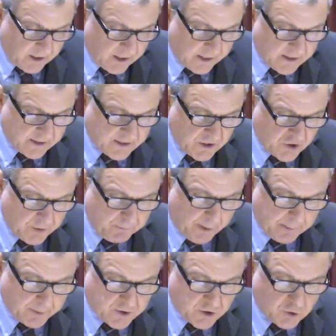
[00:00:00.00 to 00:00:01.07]
In addition,
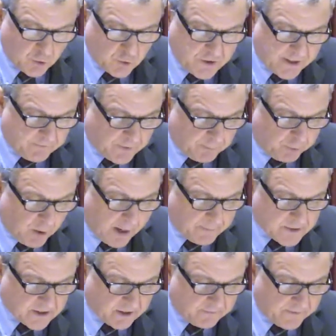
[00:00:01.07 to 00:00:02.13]
public schools give the
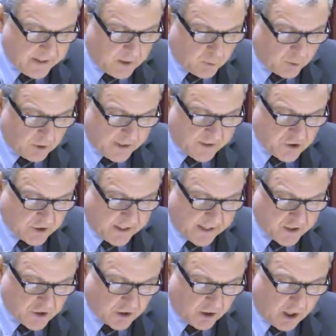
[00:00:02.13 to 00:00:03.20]
promise of equal
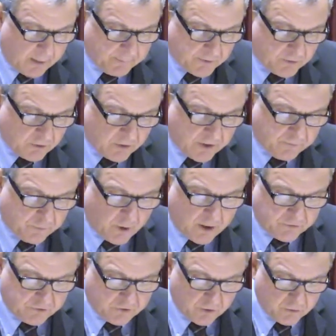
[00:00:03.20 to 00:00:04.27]
educational opportunity for
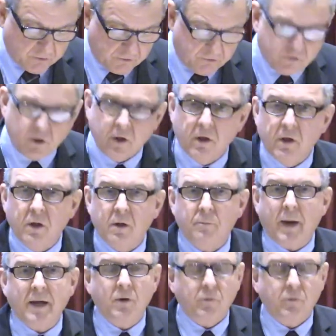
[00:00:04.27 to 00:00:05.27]
all students by